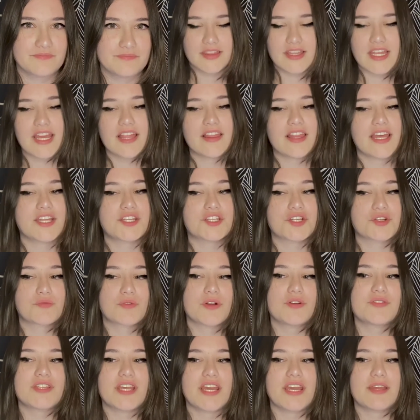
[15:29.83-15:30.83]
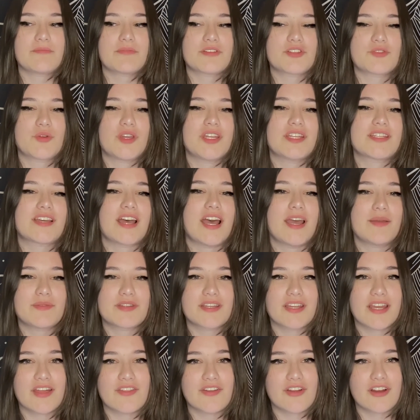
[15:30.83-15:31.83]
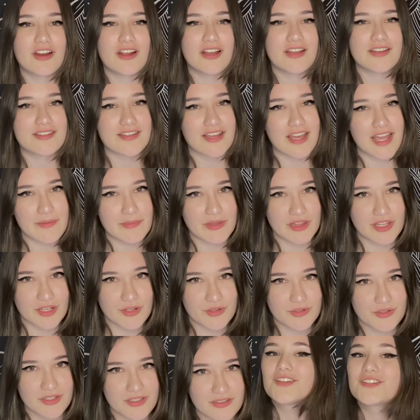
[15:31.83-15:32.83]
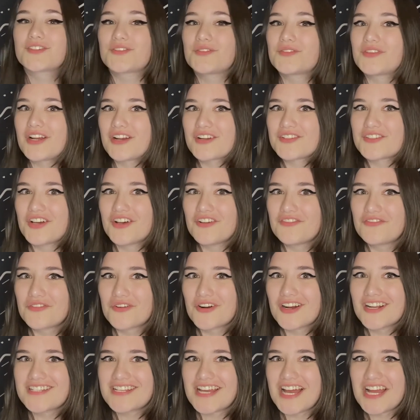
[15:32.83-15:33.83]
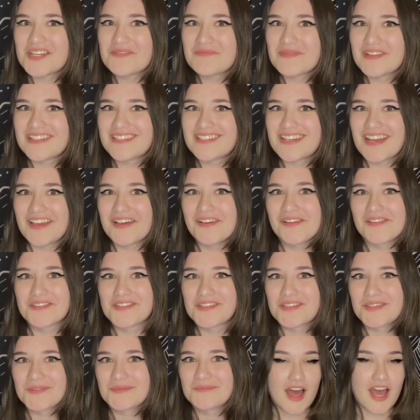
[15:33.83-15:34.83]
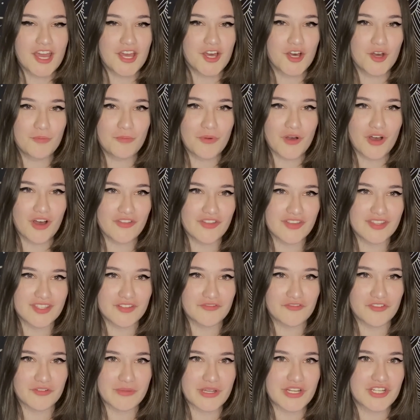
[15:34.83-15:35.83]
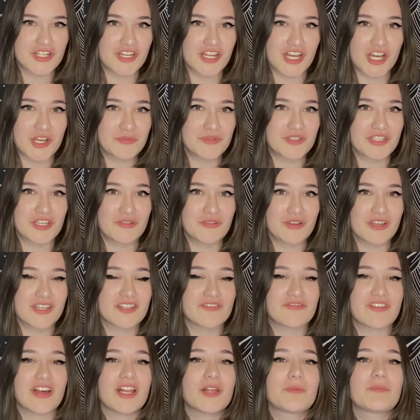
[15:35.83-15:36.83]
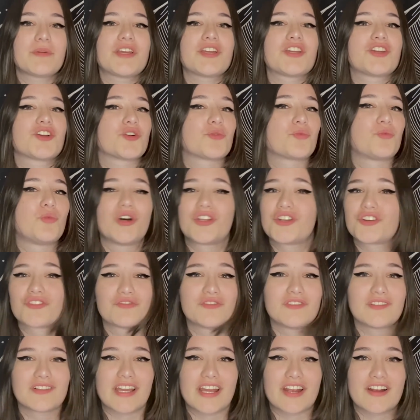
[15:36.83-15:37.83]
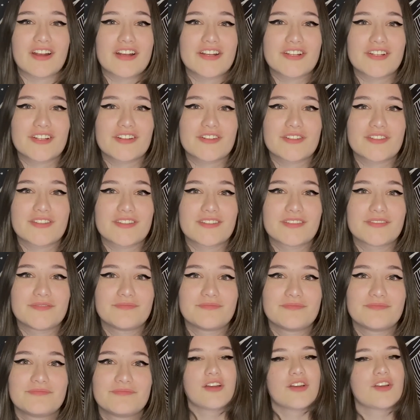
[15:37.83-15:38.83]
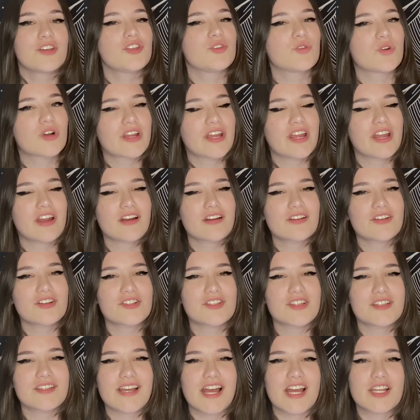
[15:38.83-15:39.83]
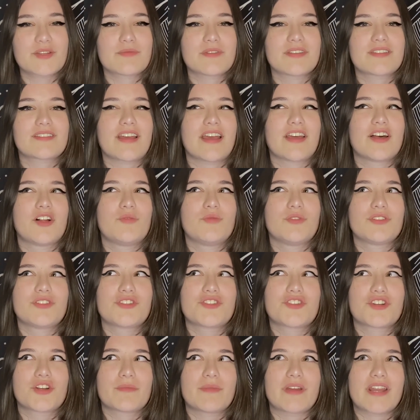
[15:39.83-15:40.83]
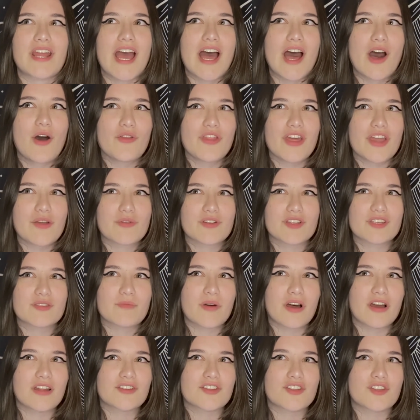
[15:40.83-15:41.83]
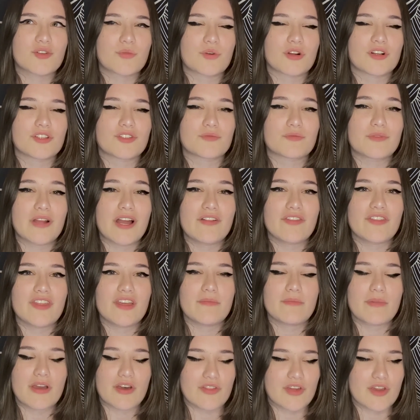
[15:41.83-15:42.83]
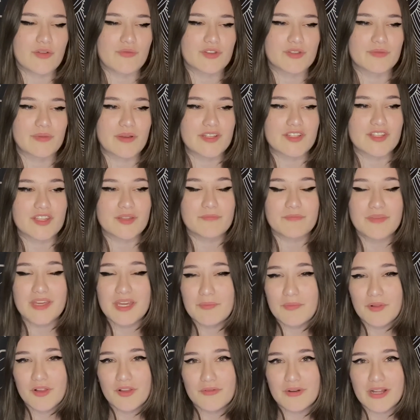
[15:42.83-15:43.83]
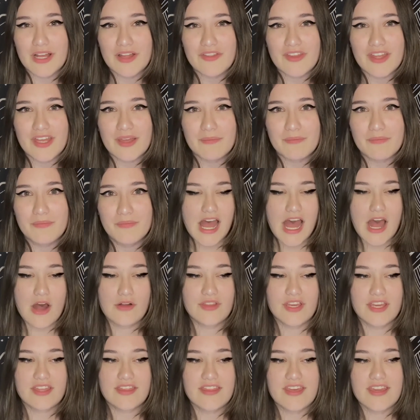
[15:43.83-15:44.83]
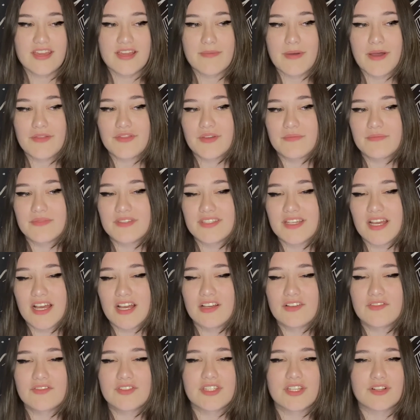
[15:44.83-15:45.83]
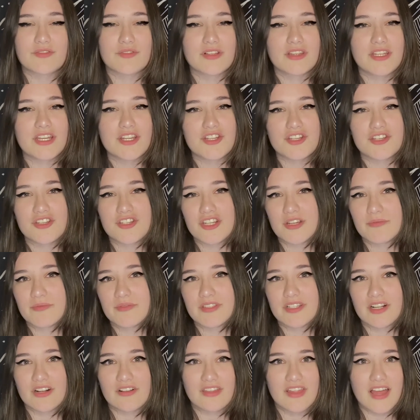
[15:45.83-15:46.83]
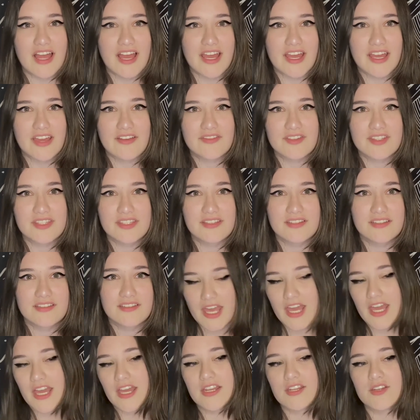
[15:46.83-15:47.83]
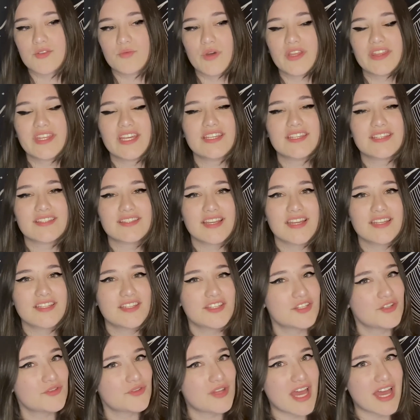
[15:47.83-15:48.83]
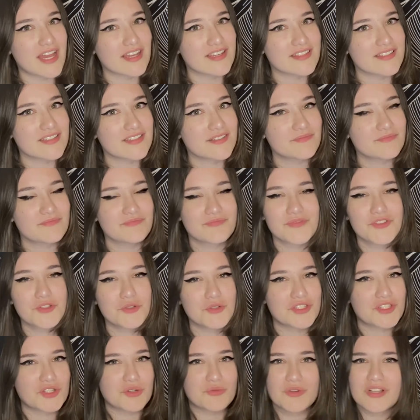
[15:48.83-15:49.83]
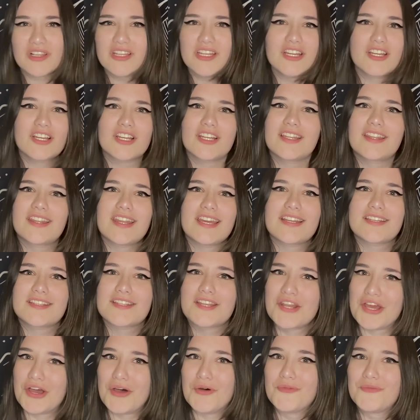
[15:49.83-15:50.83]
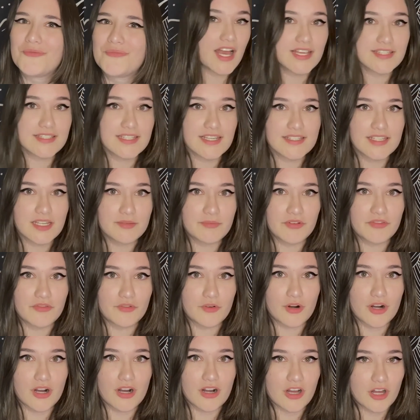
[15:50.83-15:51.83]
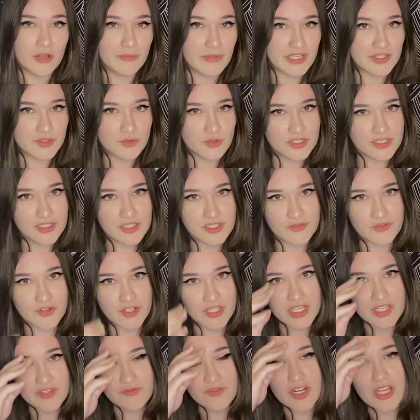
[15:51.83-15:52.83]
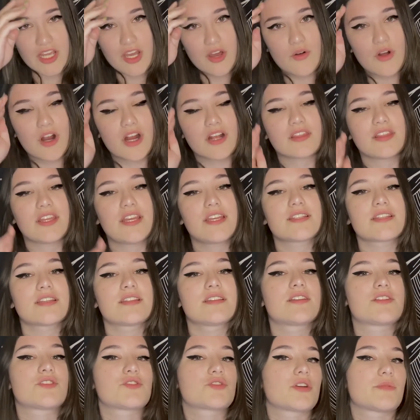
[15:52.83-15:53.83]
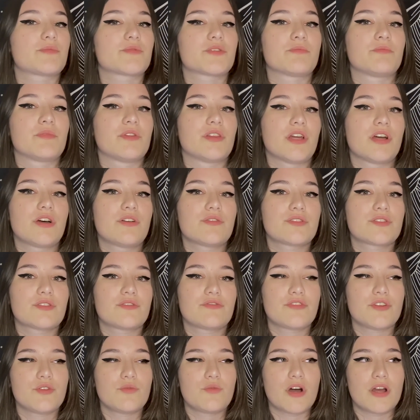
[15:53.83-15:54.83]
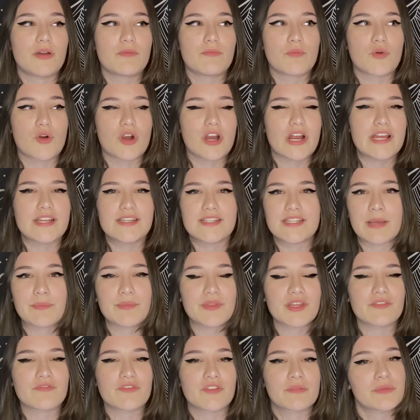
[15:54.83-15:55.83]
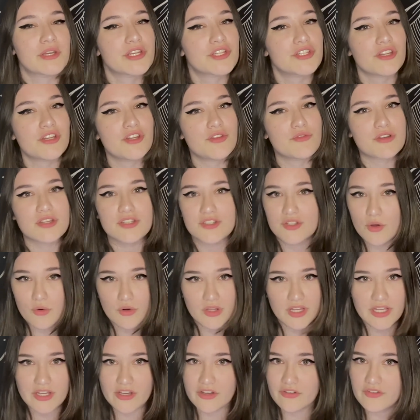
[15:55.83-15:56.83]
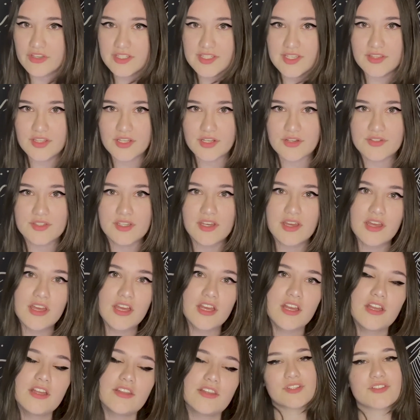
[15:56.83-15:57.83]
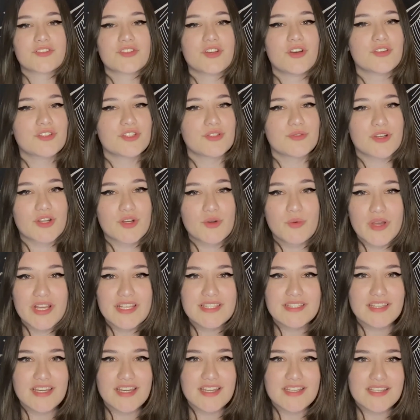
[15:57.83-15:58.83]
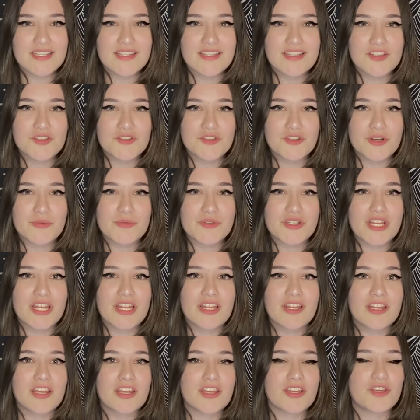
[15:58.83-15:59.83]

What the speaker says: They like to rotate between time together and time alone. So there's all 4 attachment styles. I hope all this information helps you in developing your wonderful characters. Your character's attachment style will determine how they respond to the world around them, how they respond to the people around them, how they think about themselves, their relationships, their lives, and what they decide to do next. So it's a really good thing to know. As I said before, all my sources for this video are linked in the description below, so if you want more in-depth information, you can totally go visit those. There's also a quiz linked in the description.